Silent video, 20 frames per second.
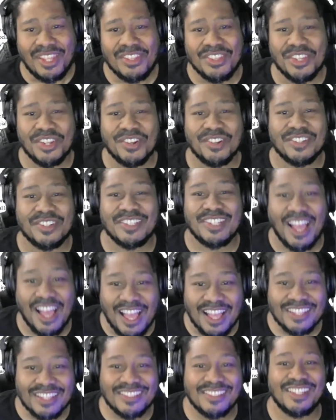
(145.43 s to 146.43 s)
Their
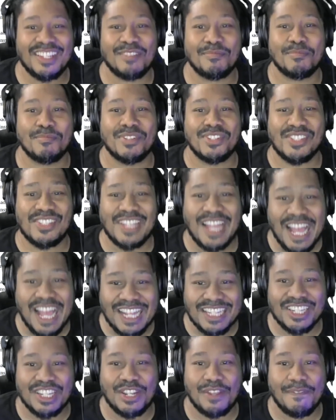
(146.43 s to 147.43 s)
toxic
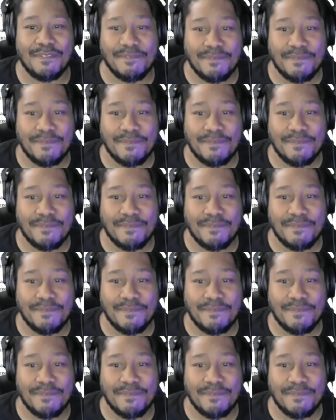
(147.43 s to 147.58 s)
misogyny